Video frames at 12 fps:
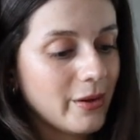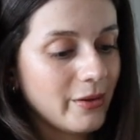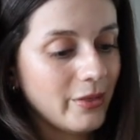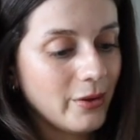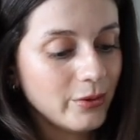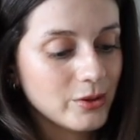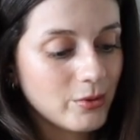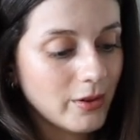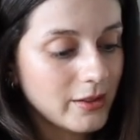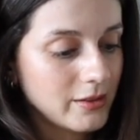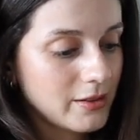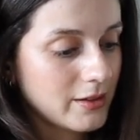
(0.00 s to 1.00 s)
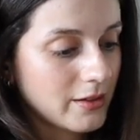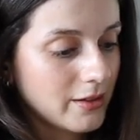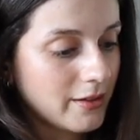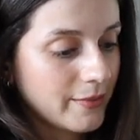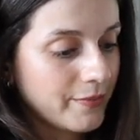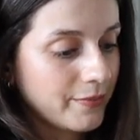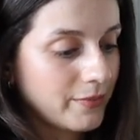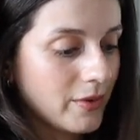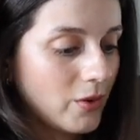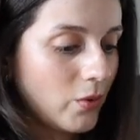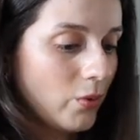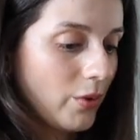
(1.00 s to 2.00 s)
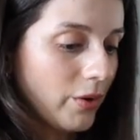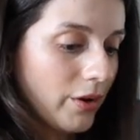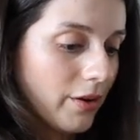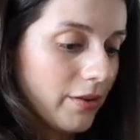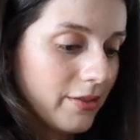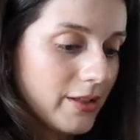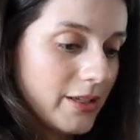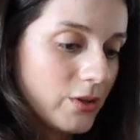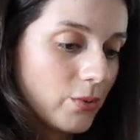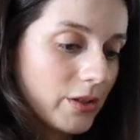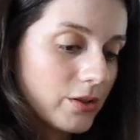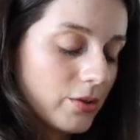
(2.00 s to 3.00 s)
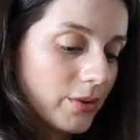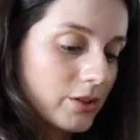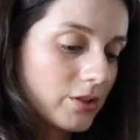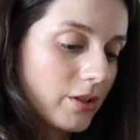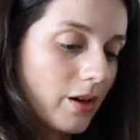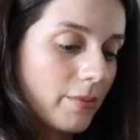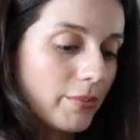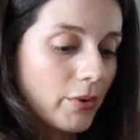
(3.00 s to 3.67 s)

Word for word: wanted those ones or these ones, so I just got